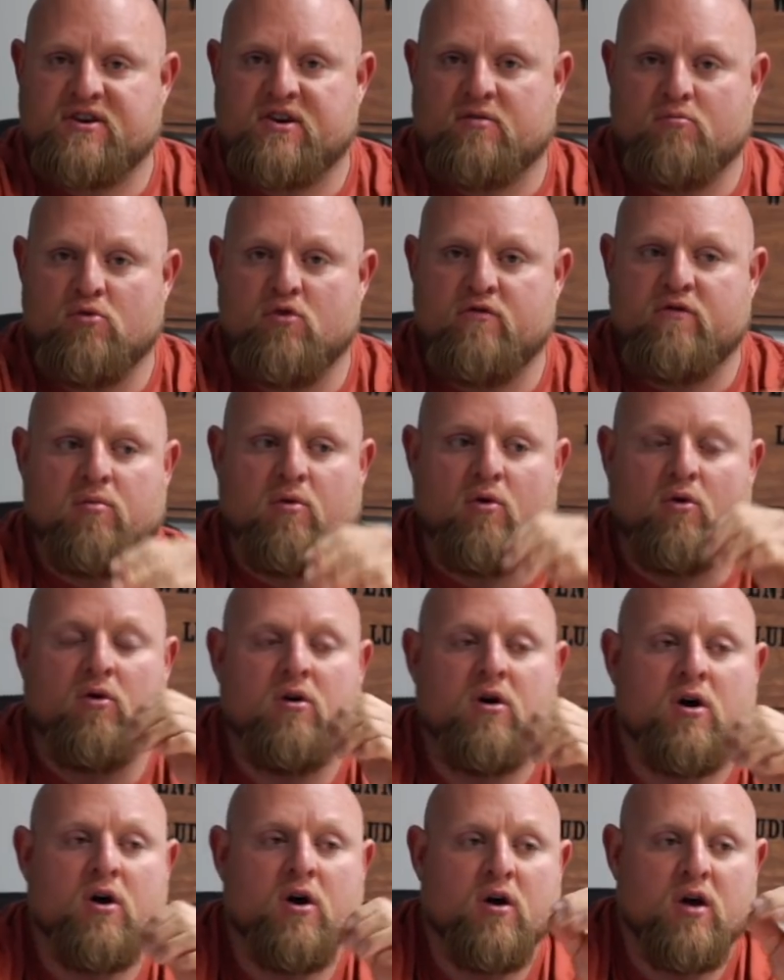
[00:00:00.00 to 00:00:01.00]
or
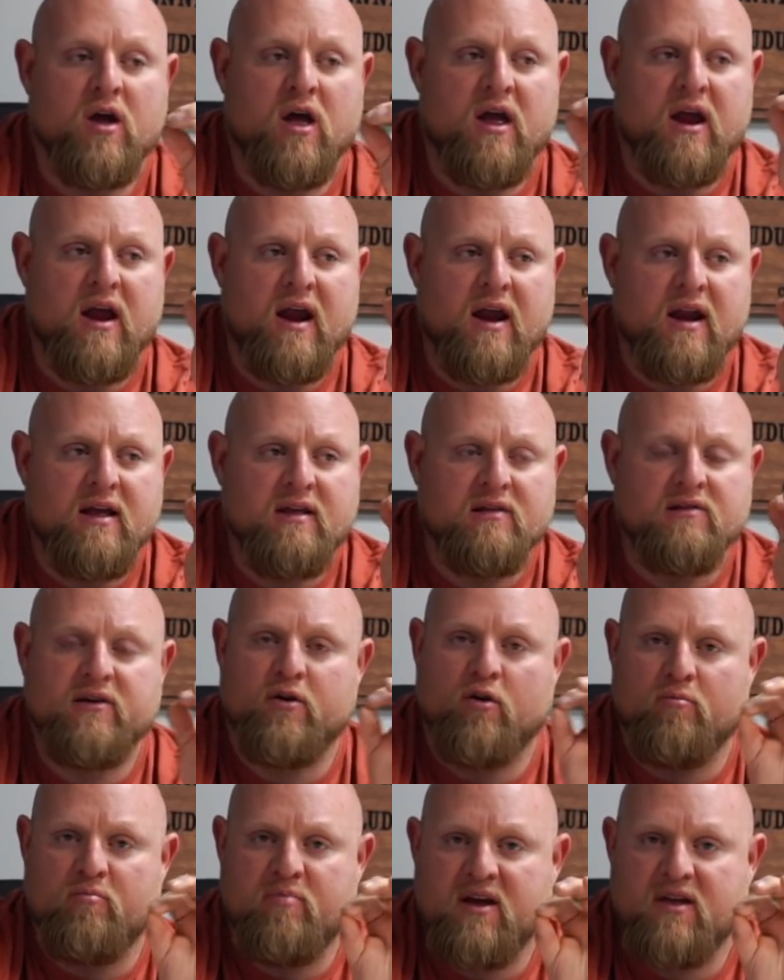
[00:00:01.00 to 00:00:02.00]
movable, any
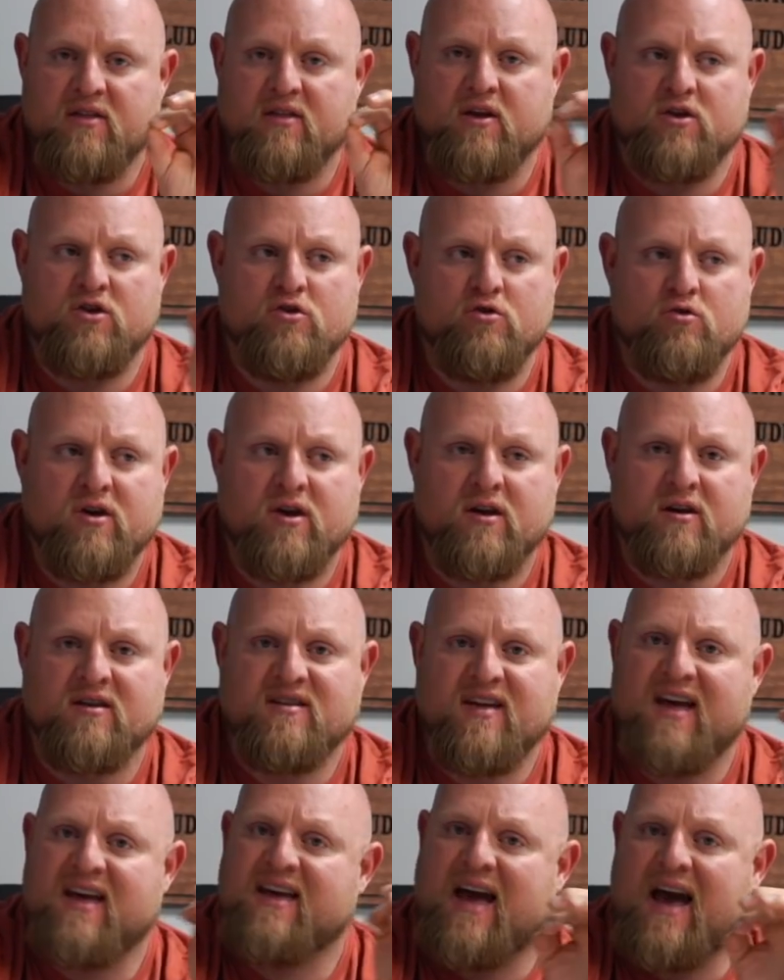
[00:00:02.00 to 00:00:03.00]
little bit that you can
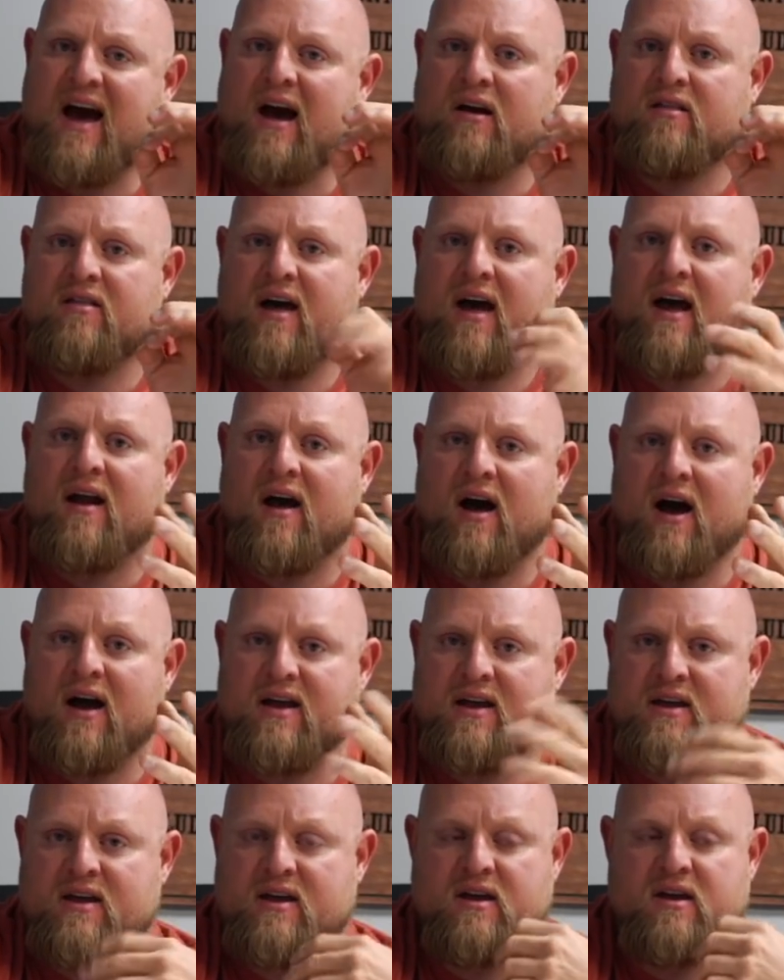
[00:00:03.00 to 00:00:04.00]
take out of that,
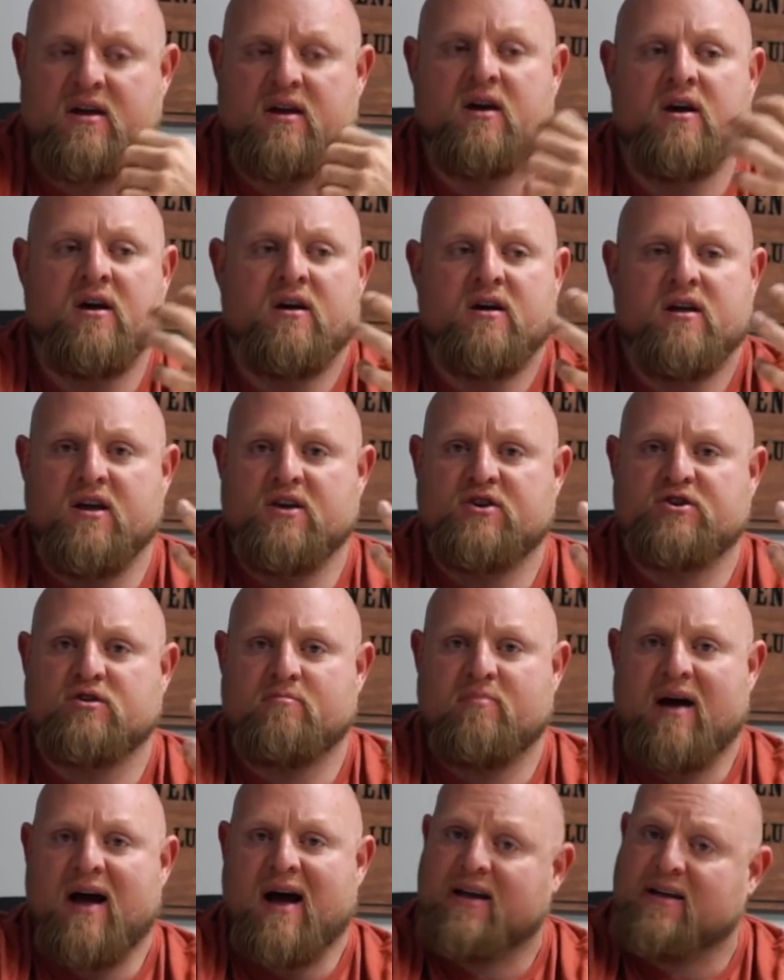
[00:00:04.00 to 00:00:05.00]
i.e. get your
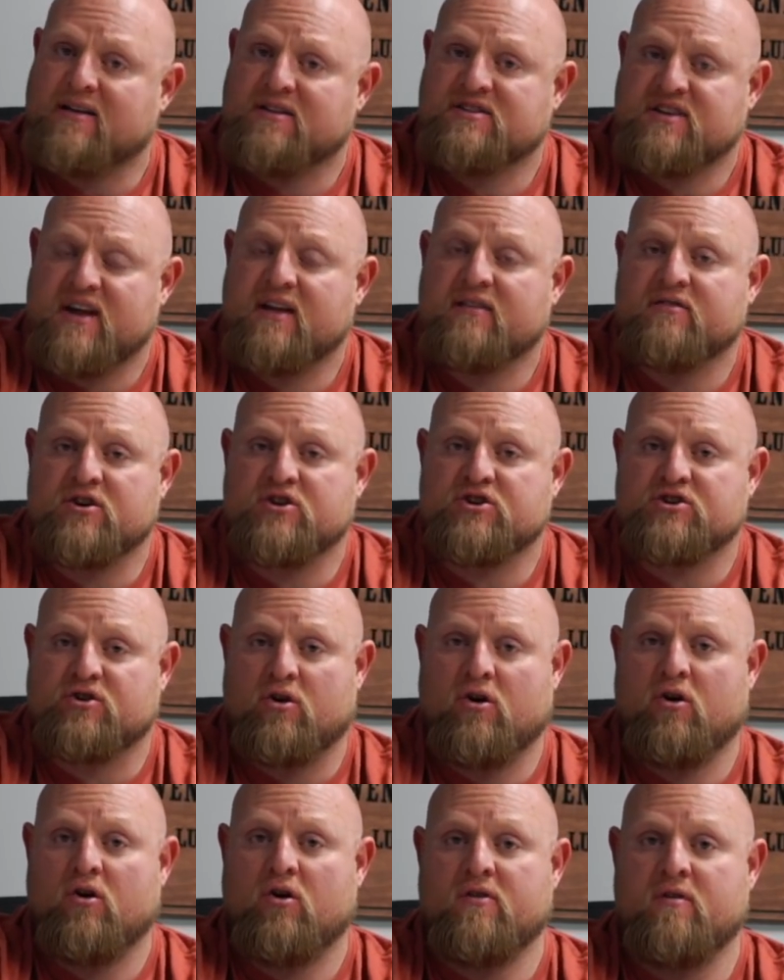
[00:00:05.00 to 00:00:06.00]
back insanely
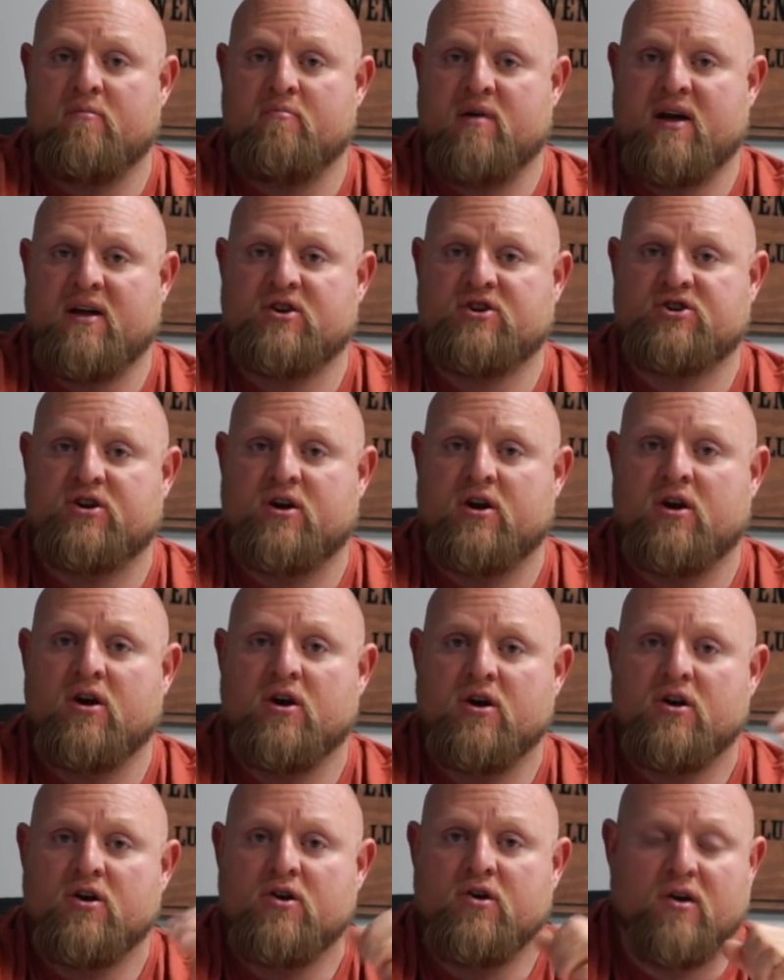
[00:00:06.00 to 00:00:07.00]
strong on the bench,
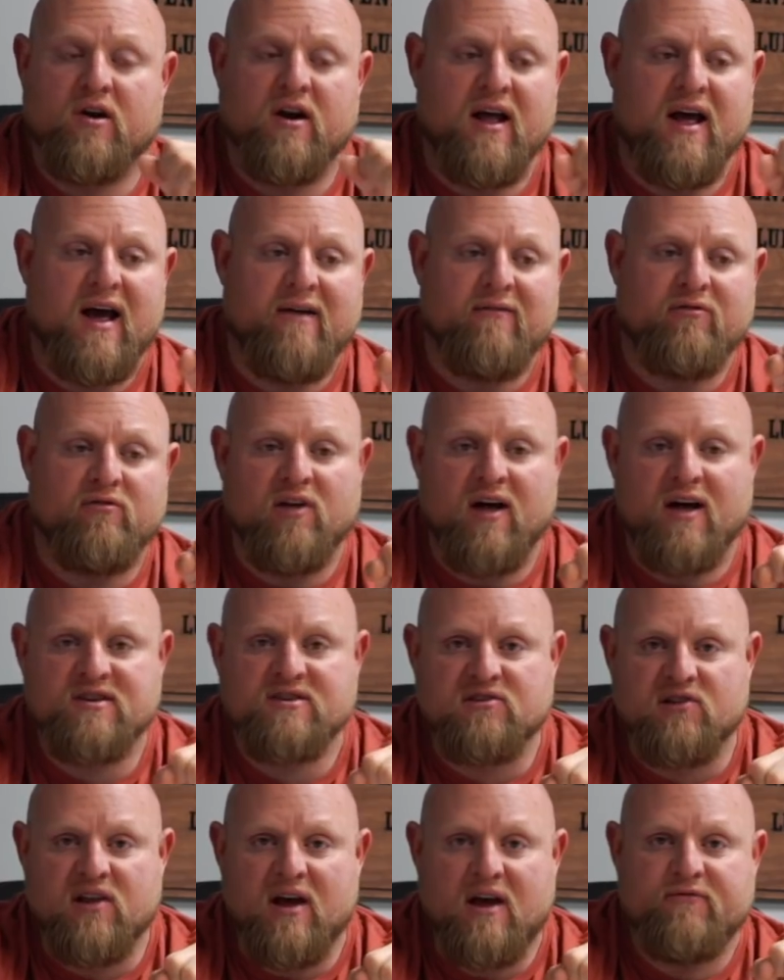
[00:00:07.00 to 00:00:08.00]
you're going to have
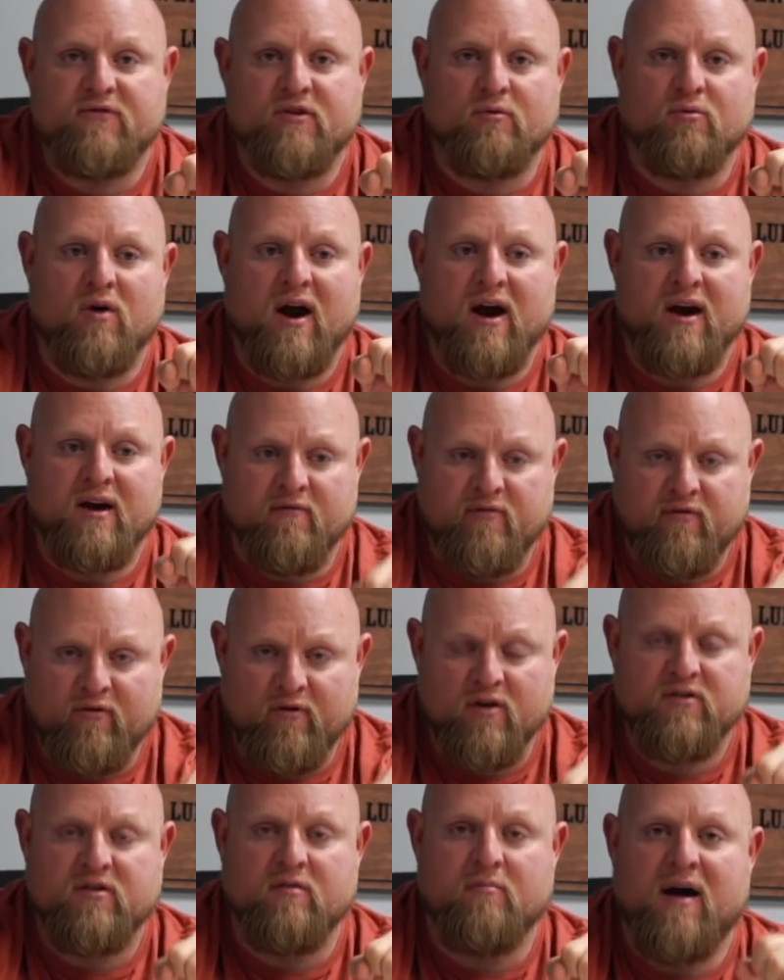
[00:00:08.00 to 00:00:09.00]
less left to right and
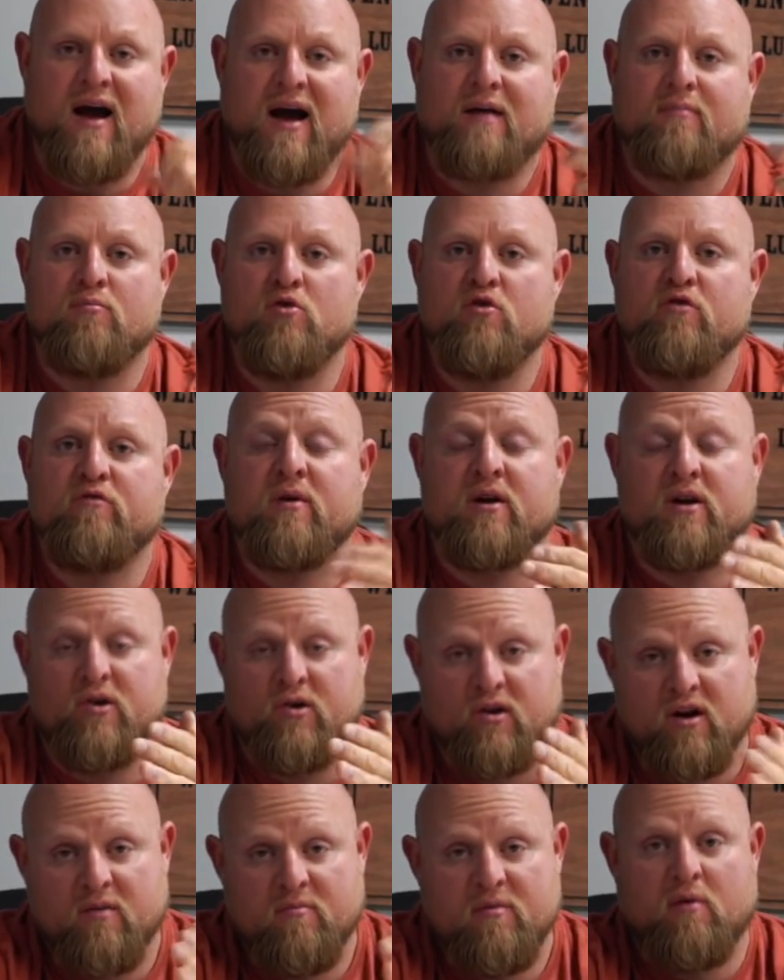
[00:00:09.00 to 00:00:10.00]
front to back movement.
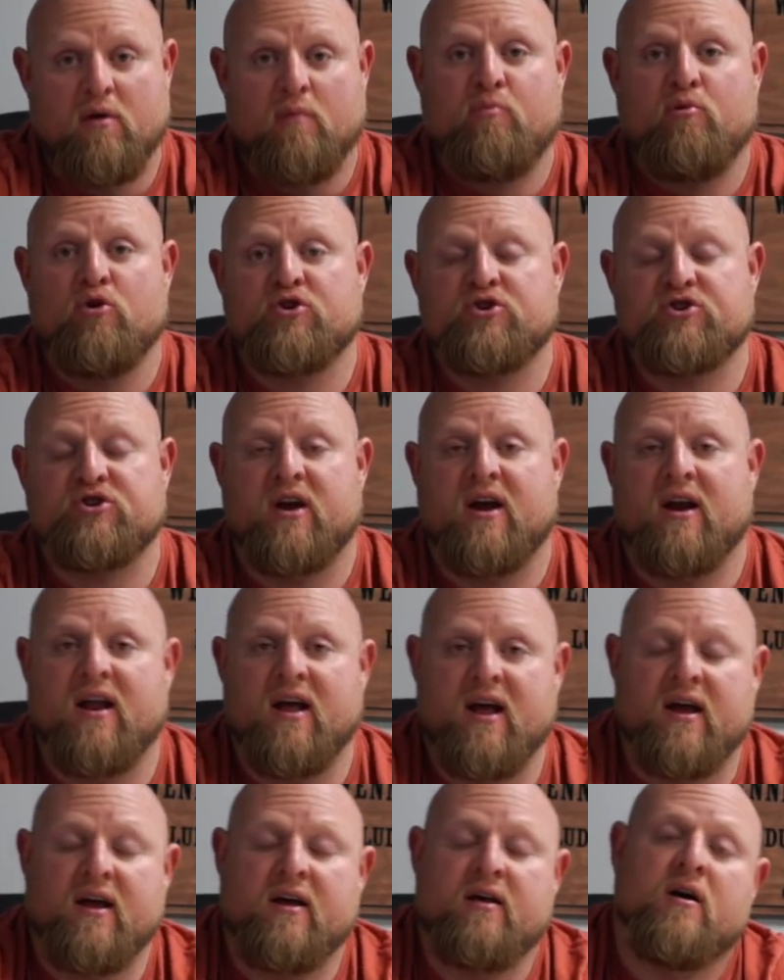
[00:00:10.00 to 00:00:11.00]
You're going to be able to push in
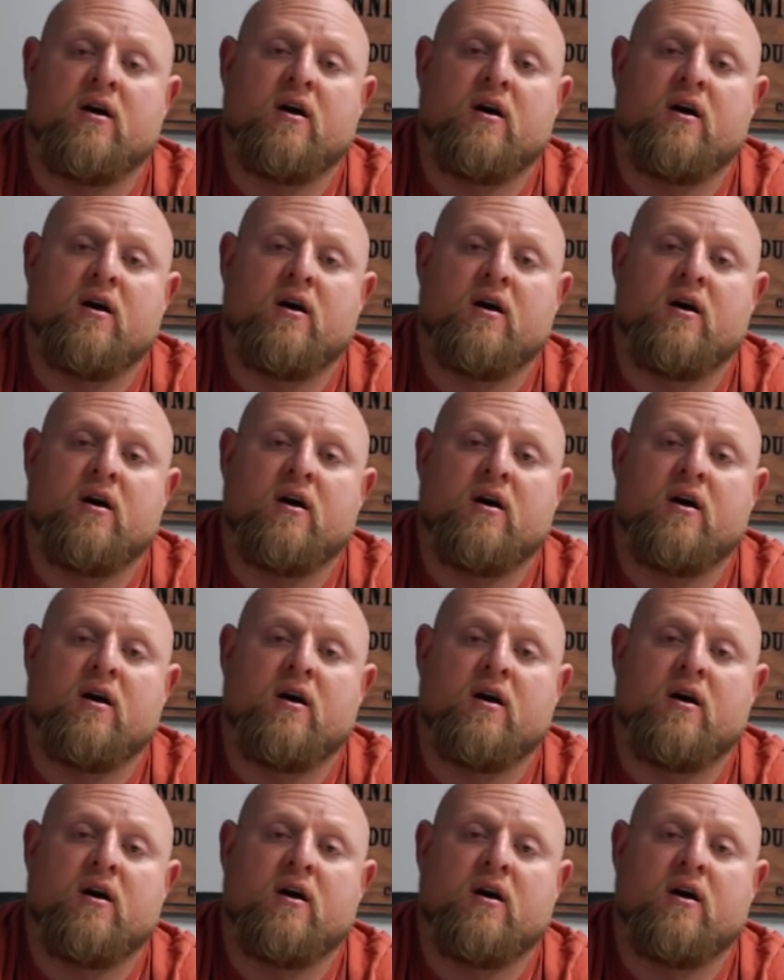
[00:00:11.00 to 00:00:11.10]
a